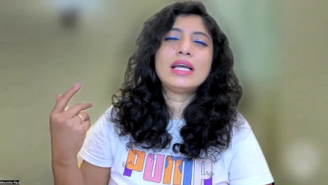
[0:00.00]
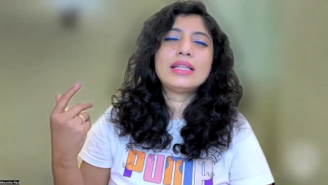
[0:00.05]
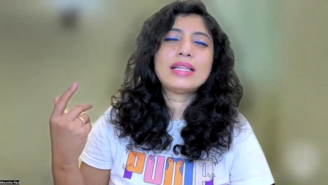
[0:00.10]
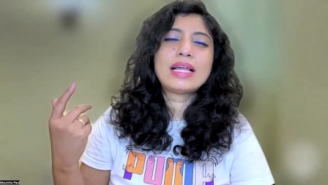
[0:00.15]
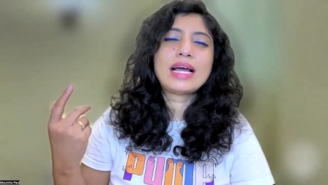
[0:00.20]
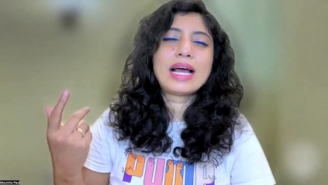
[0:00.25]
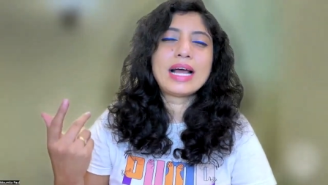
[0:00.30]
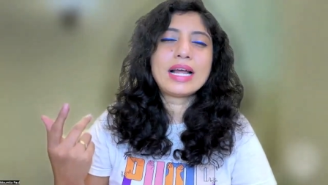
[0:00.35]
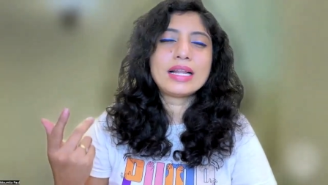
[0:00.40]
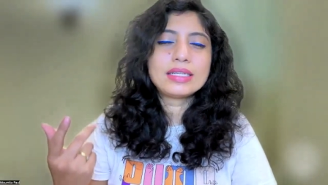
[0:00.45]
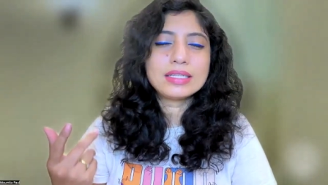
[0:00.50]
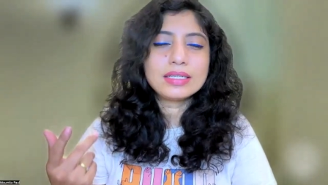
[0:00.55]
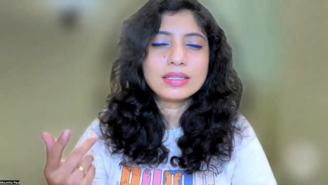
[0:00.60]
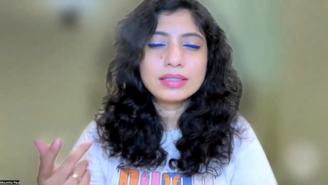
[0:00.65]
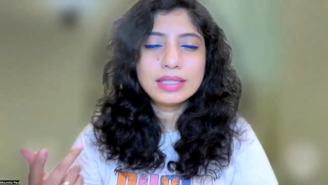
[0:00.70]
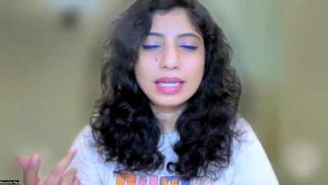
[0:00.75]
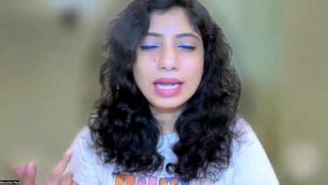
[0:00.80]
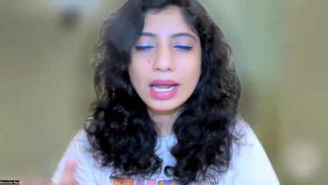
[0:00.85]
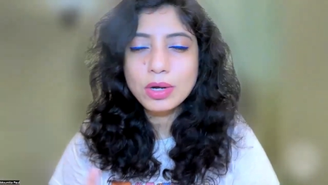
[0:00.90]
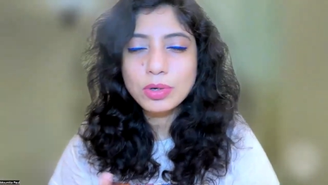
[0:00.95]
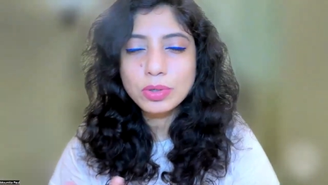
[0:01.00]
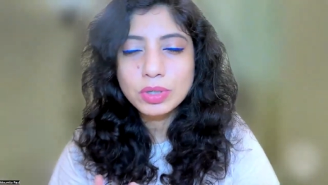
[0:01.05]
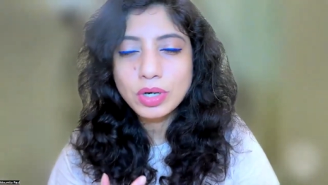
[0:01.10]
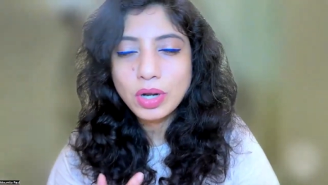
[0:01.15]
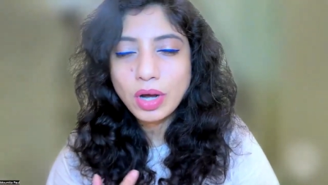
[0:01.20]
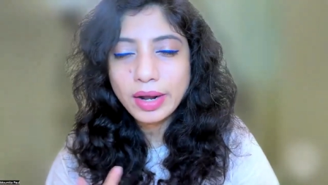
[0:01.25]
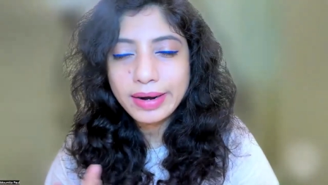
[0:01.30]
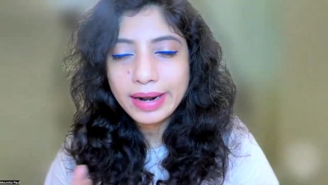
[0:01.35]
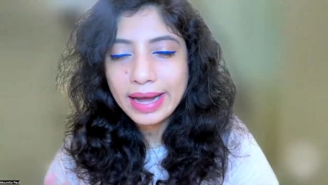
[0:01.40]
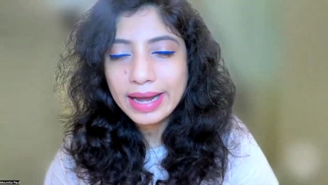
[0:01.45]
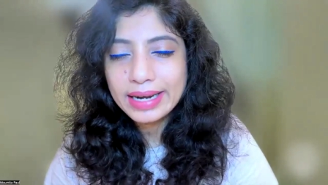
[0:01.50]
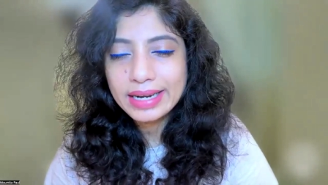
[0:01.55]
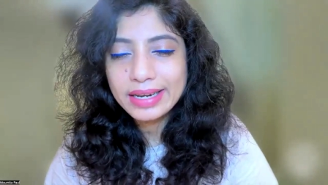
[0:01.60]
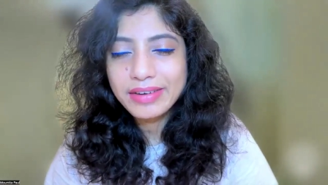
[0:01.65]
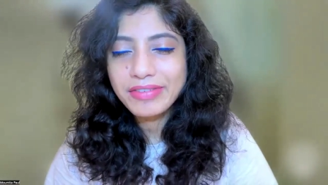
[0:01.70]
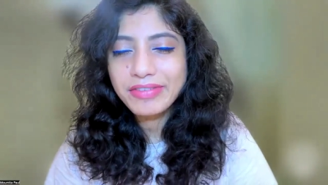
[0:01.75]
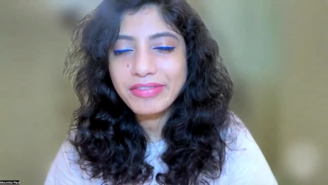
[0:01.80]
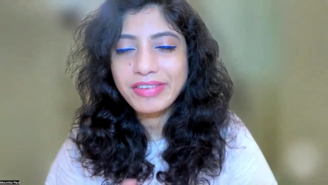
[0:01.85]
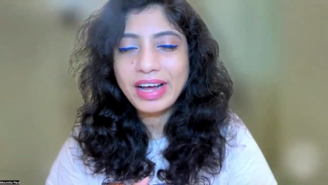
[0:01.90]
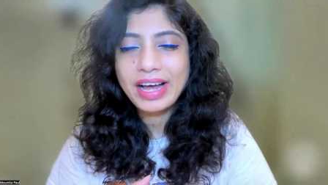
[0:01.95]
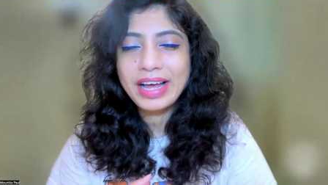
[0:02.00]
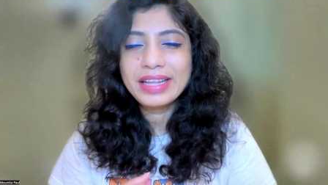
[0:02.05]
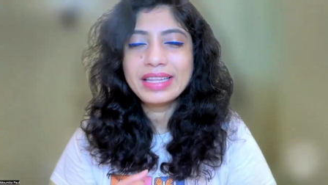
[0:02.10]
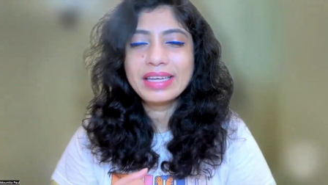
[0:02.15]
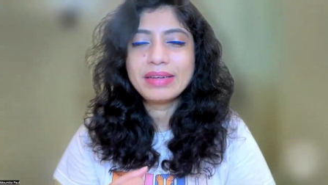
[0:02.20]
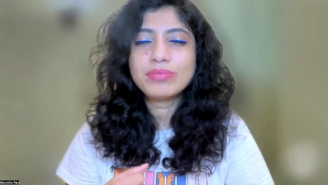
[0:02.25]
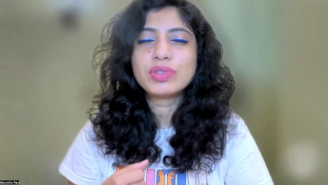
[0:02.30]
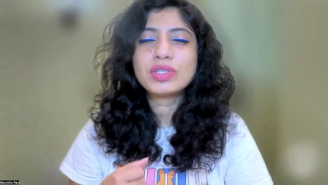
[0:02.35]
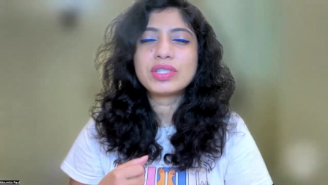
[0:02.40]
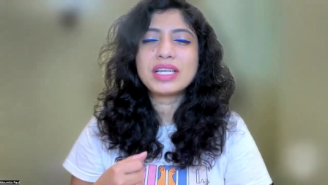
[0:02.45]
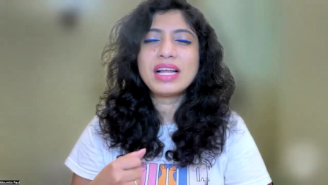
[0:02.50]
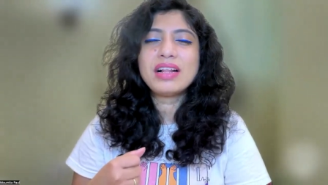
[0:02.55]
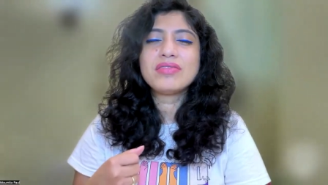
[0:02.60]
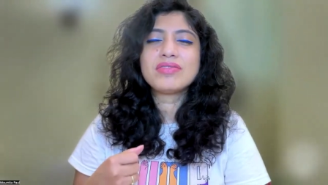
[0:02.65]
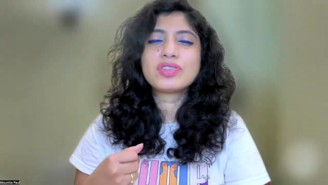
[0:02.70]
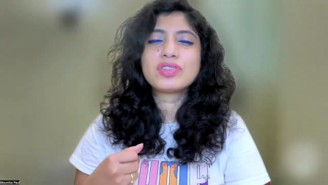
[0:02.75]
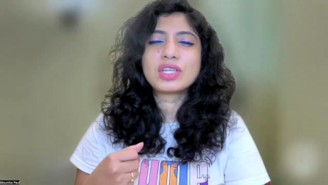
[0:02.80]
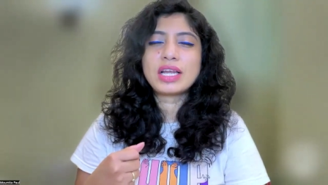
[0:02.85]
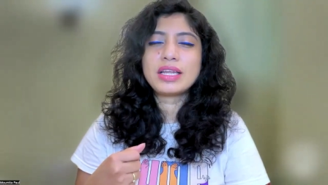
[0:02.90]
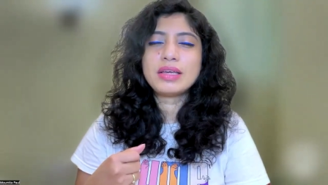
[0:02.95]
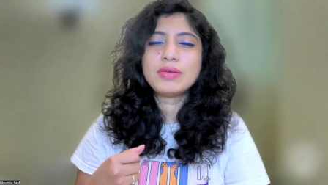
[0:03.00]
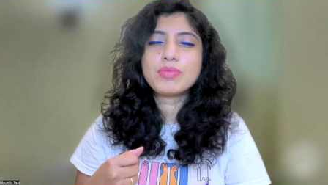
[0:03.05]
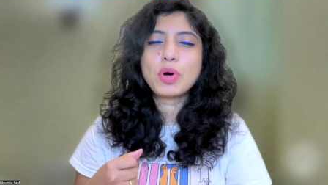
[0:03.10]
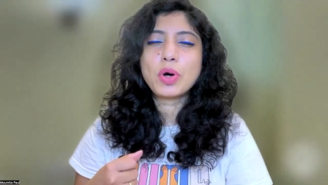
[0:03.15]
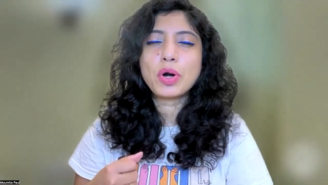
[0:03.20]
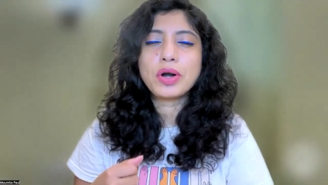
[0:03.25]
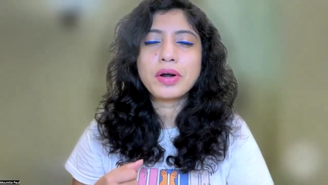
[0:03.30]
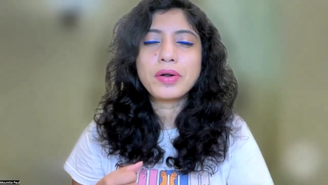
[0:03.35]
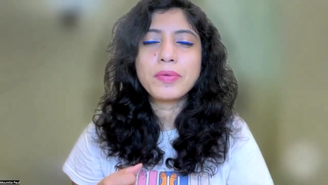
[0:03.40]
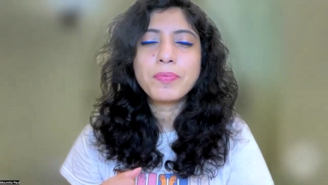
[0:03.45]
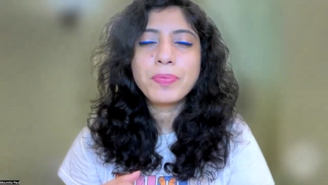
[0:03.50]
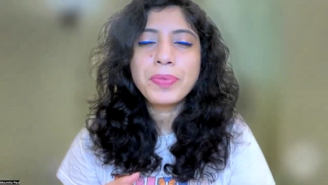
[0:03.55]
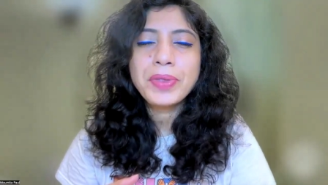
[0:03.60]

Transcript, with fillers: that they could not identify themselves anymore.